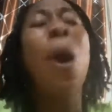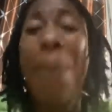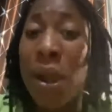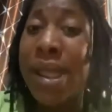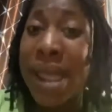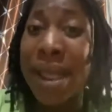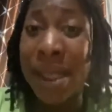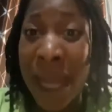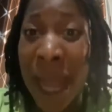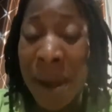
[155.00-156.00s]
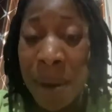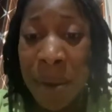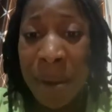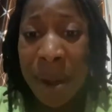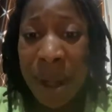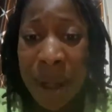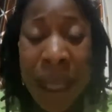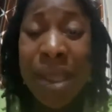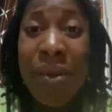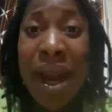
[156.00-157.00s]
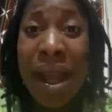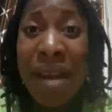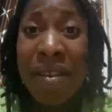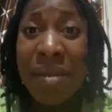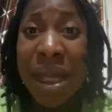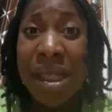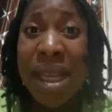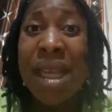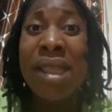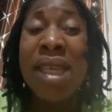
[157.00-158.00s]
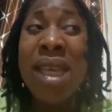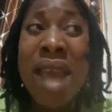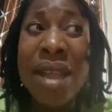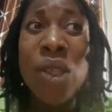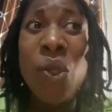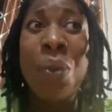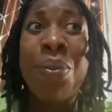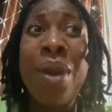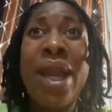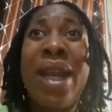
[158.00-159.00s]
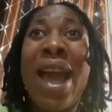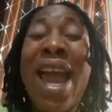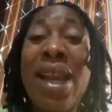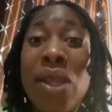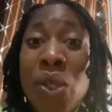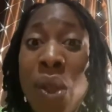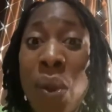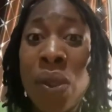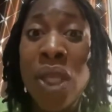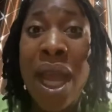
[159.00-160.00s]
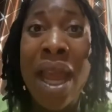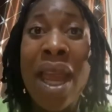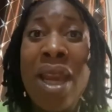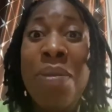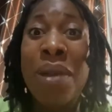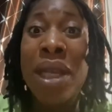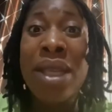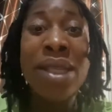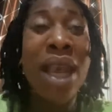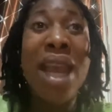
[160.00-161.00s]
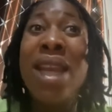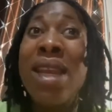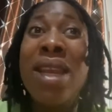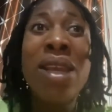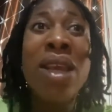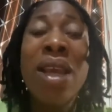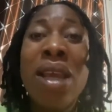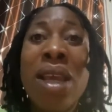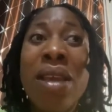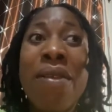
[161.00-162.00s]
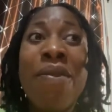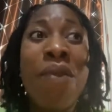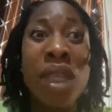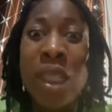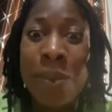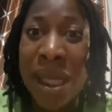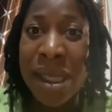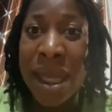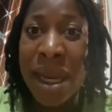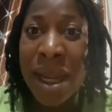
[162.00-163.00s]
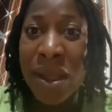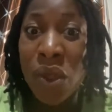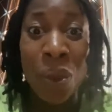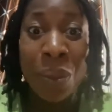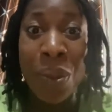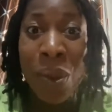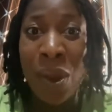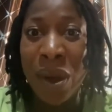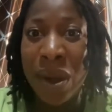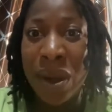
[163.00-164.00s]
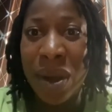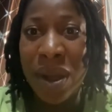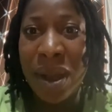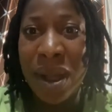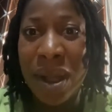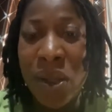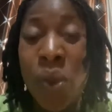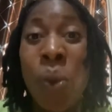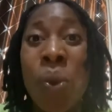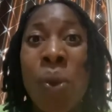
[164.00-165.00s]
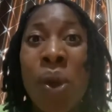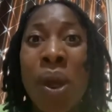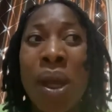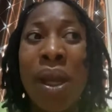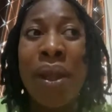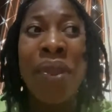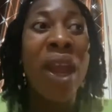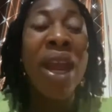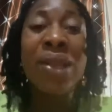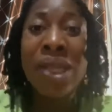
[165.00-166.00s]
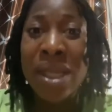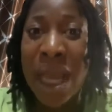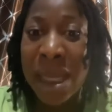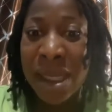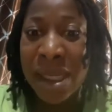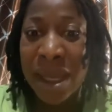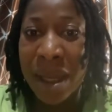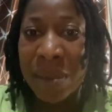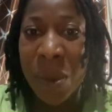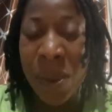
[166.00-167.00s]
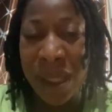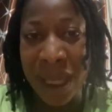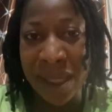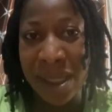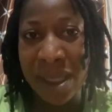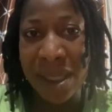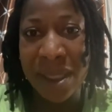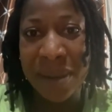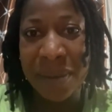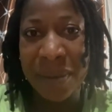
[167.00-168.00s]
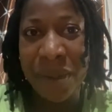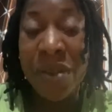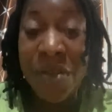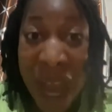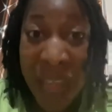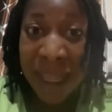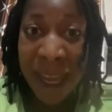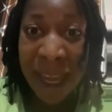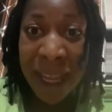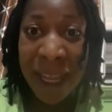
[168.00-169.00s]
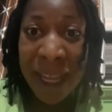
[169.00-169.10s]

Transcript: up until now, Nigerian government is yet to bring any soldier, any police, any first person to book to the EndSARS protest. Rather,